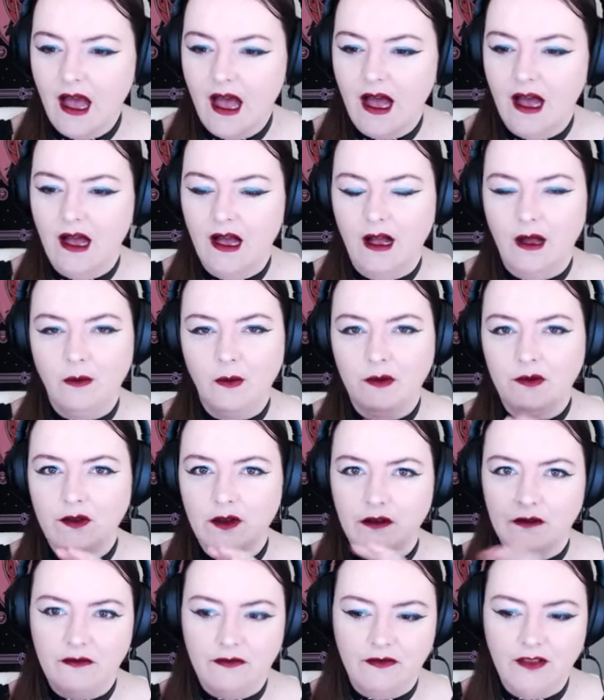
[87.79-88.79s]
um, we've
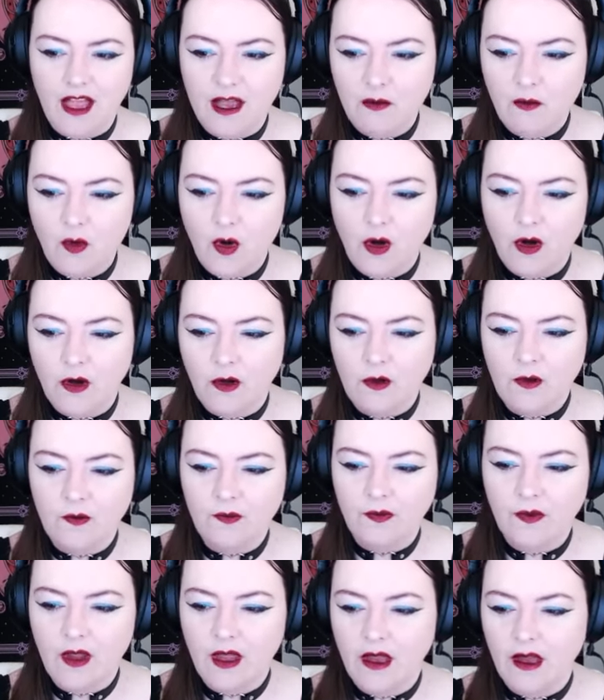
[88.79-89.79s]
got Flame Wall,
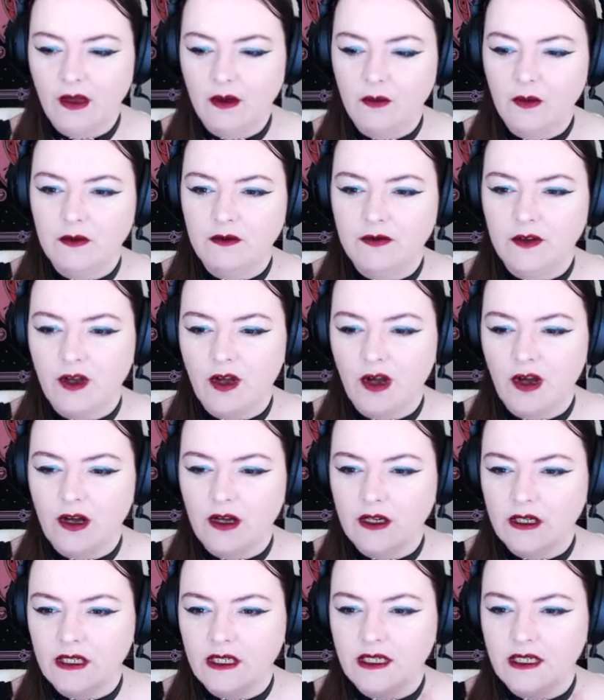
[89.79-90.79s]
We've
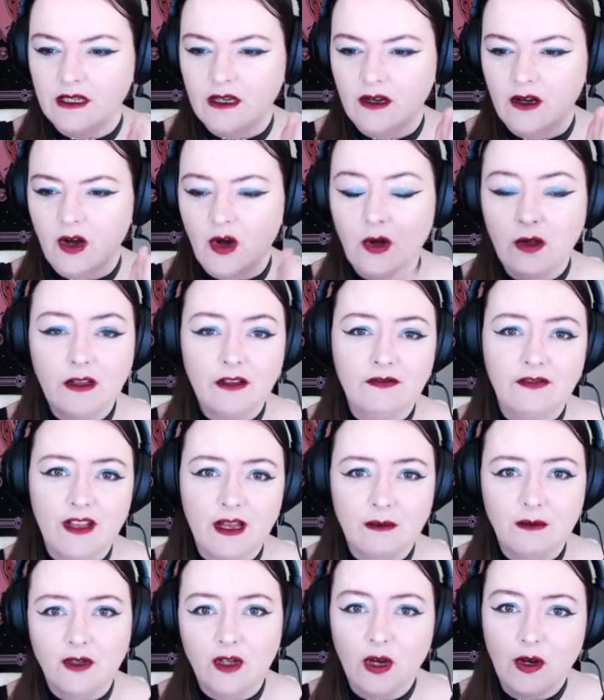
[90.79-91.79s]
got Holy
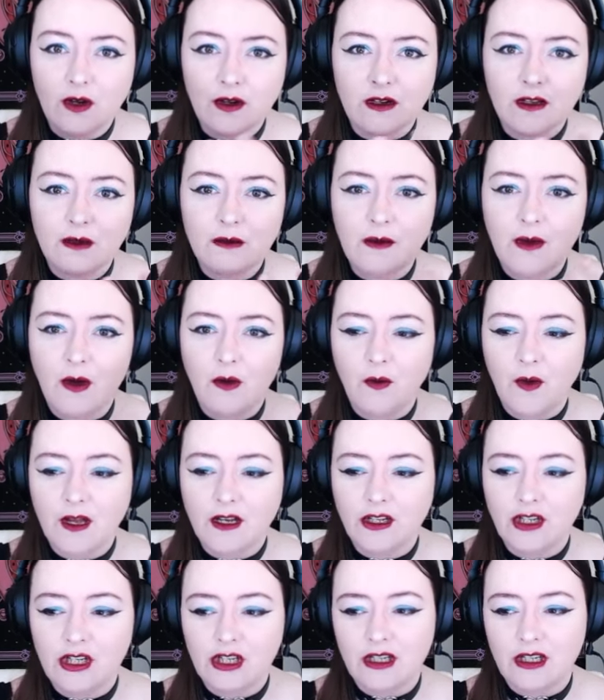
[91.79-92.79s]
Flame Totem,
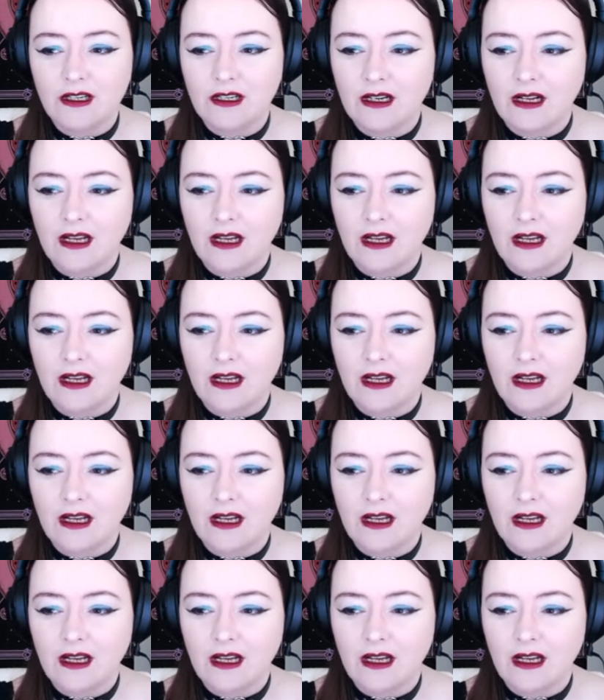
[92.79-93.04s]
which